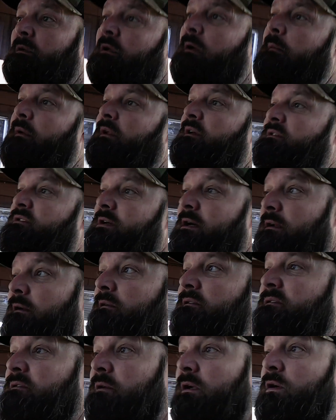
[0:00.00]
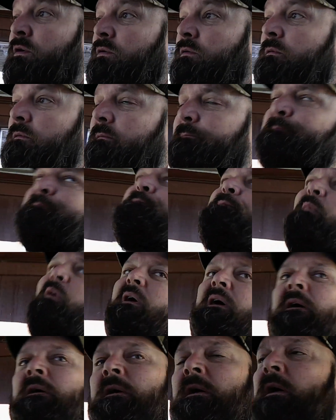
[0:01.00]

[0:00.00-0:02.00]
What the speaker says: I mean, this channel is new. Well,